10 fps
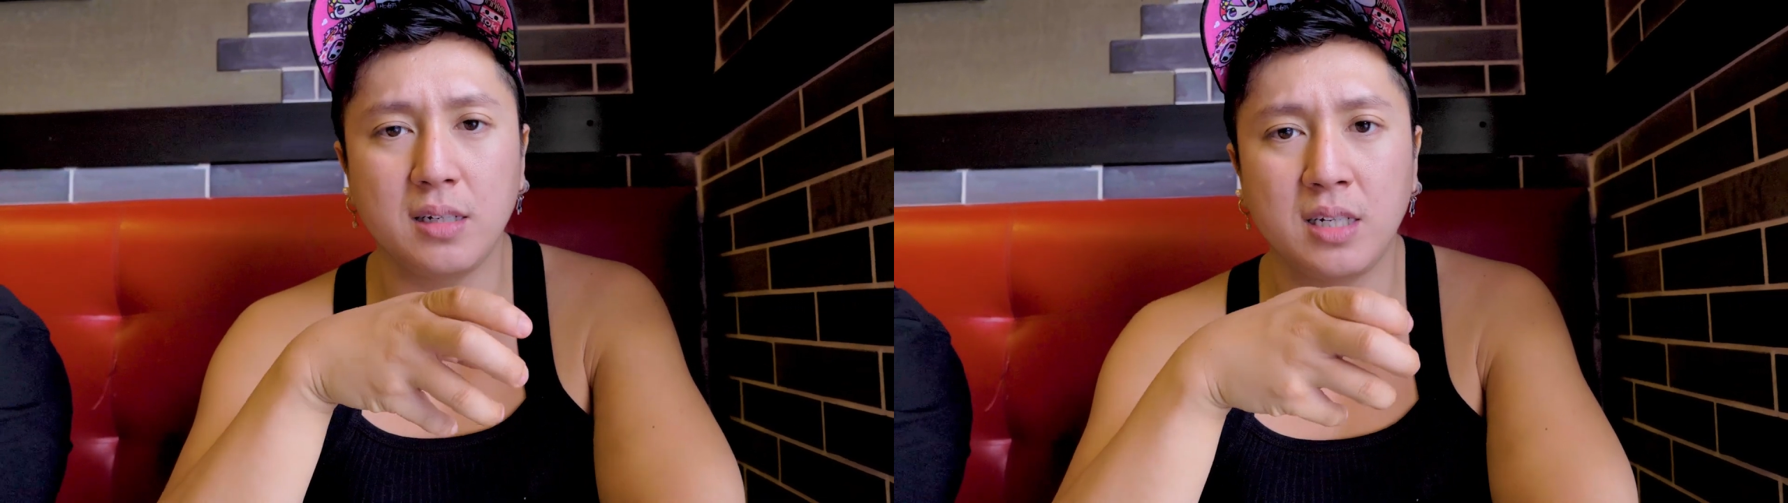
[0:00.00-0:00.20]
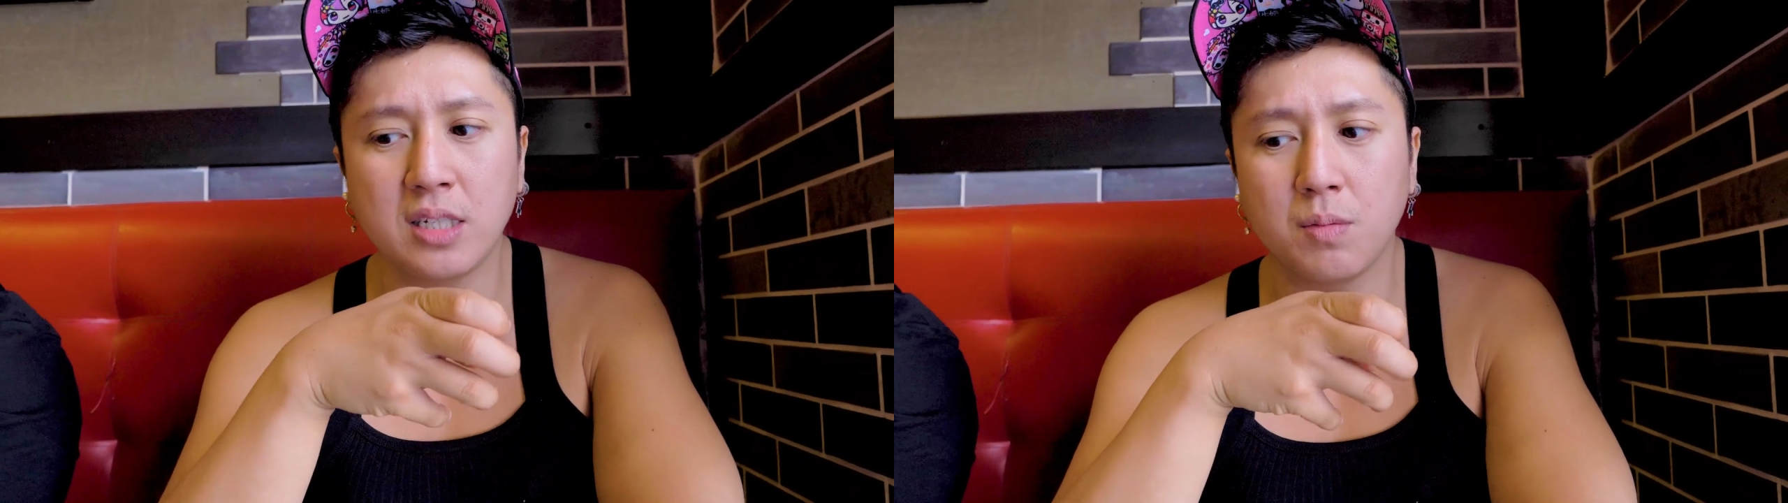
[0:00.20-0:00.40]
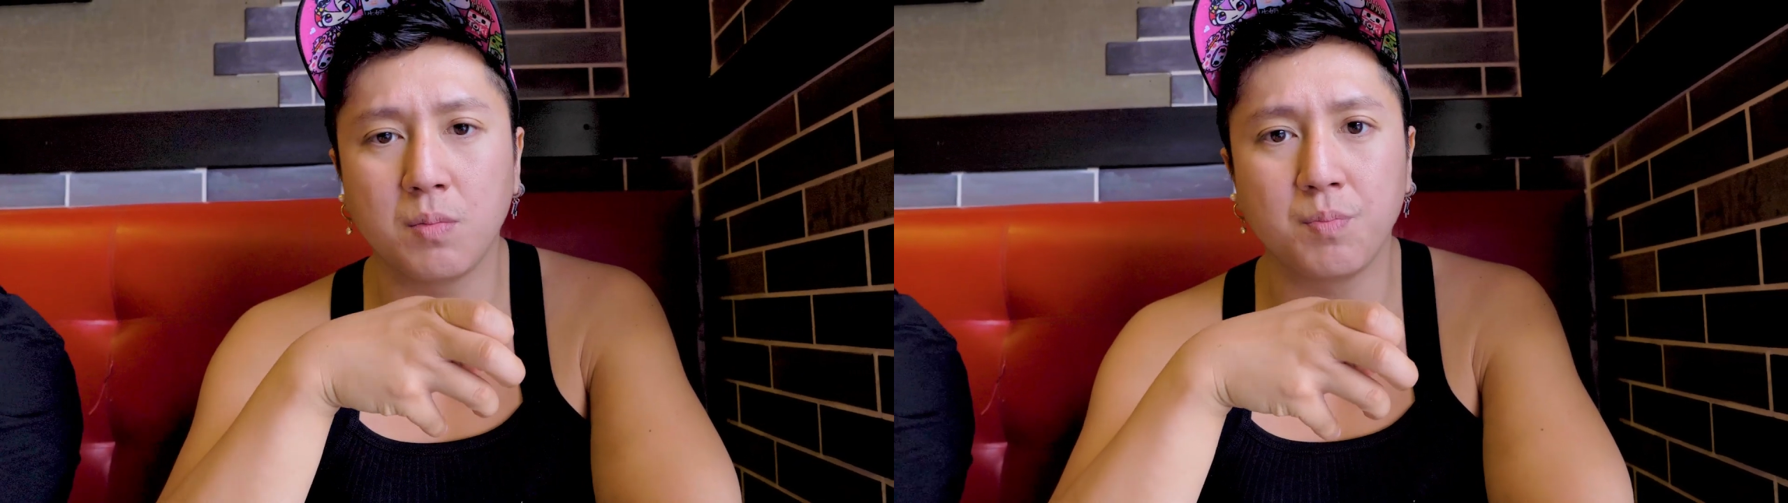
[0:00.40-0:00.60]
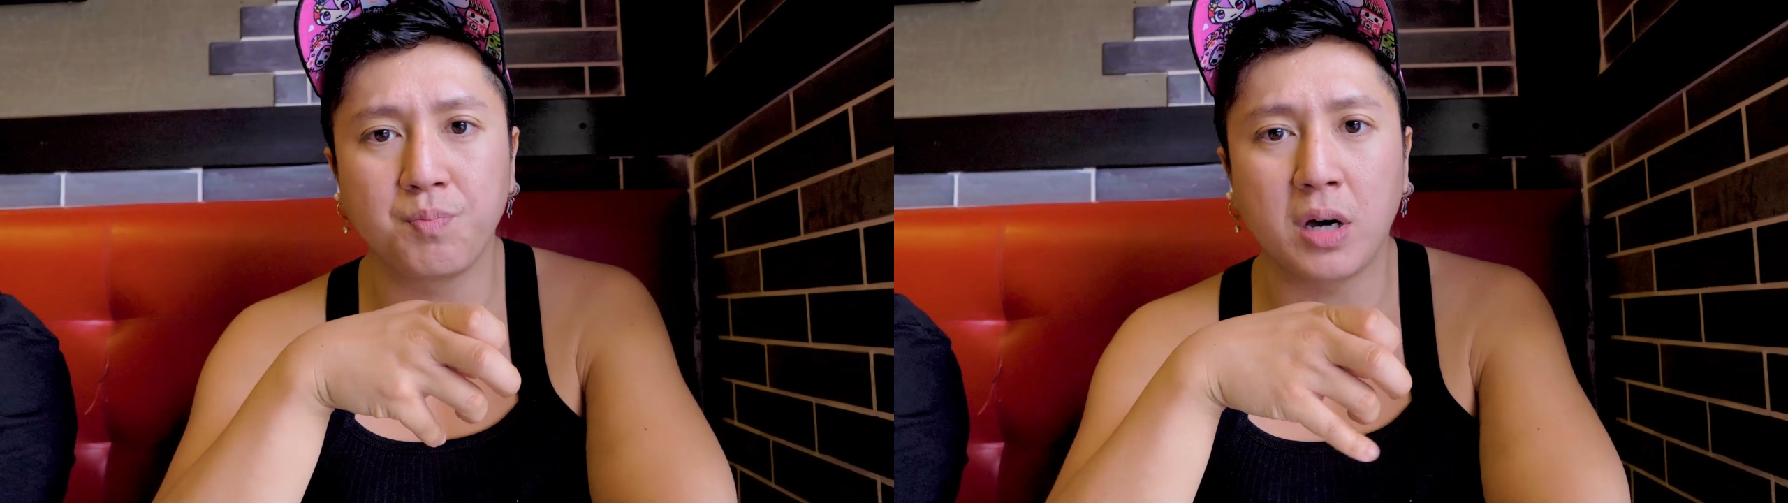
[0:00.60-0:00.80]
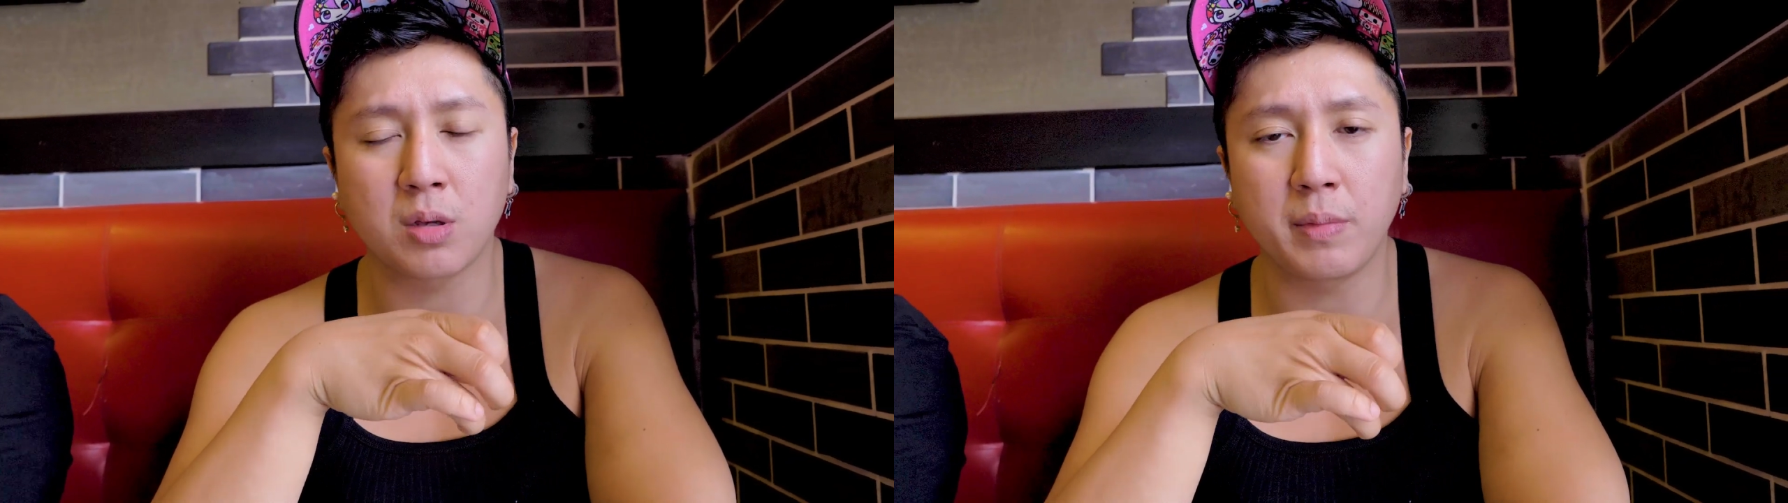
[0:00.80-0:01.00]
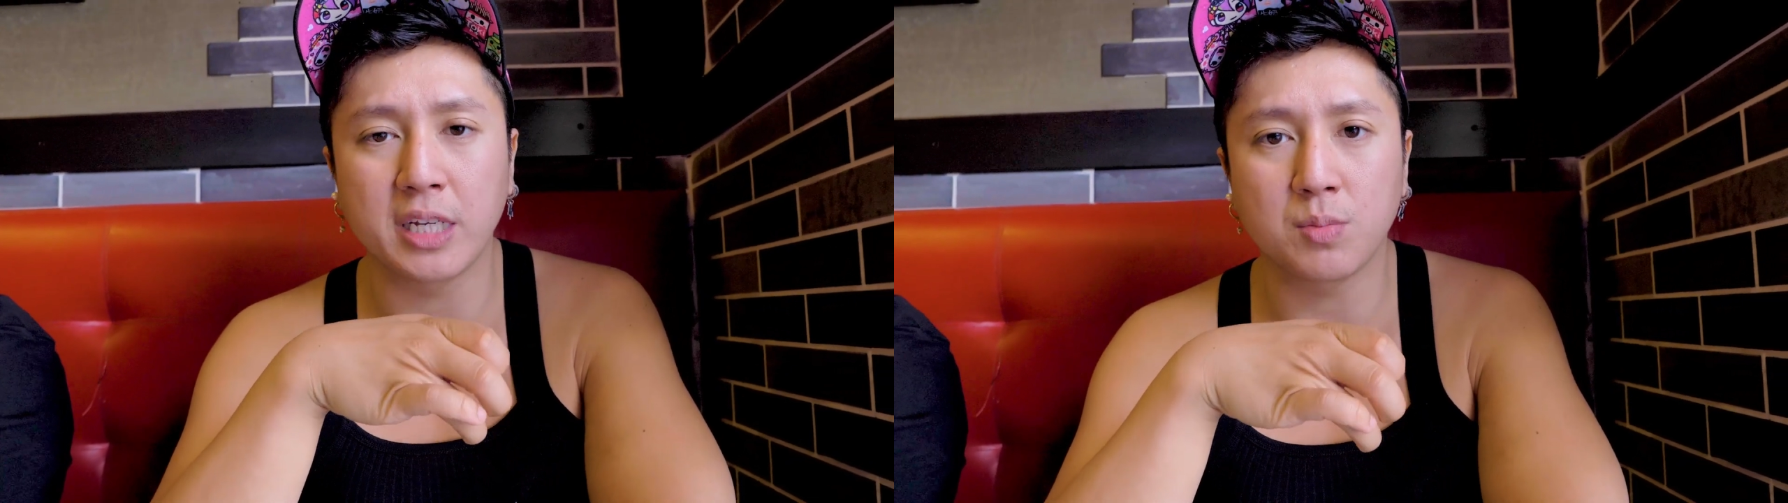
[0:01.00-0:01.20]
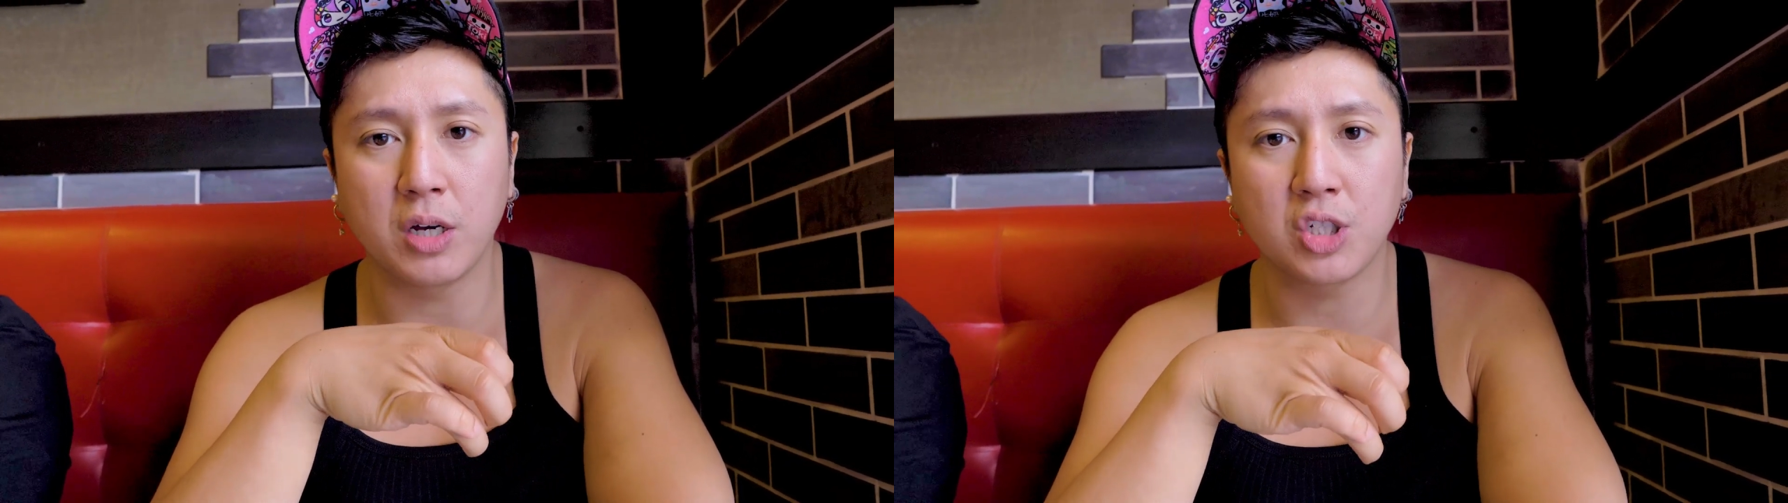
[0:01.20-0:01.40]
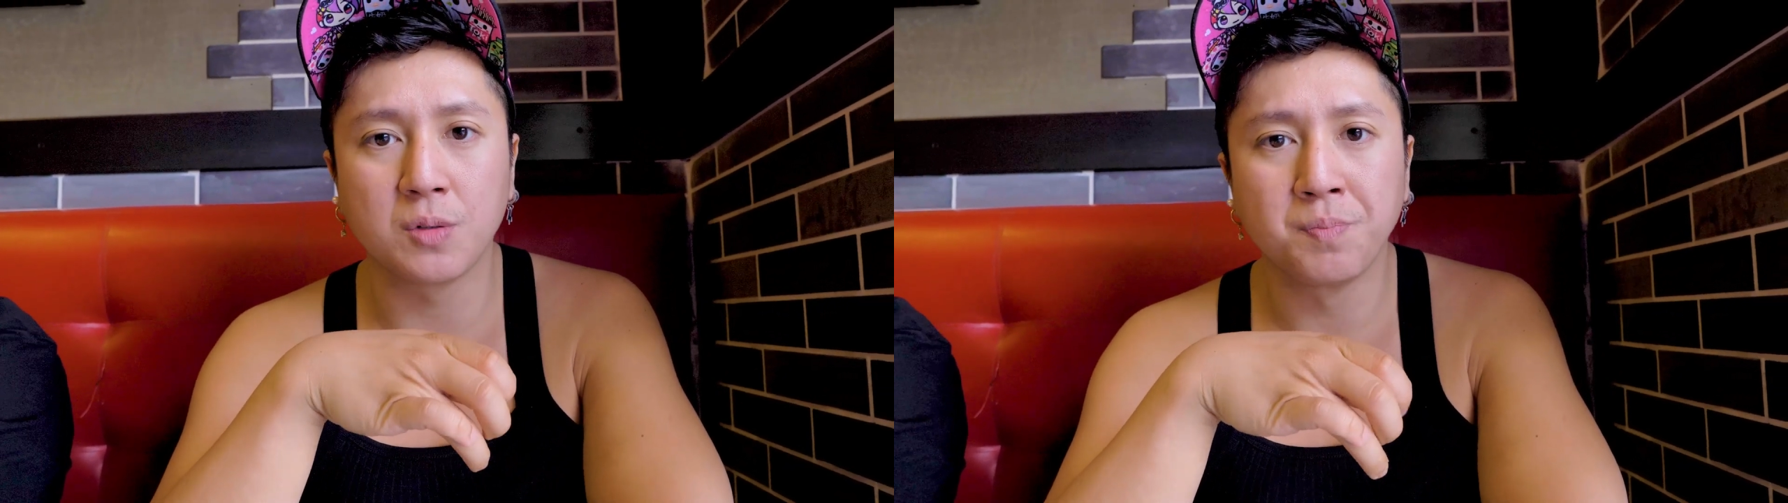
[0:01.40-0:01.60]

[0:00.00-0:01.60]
doesn't bother me as much.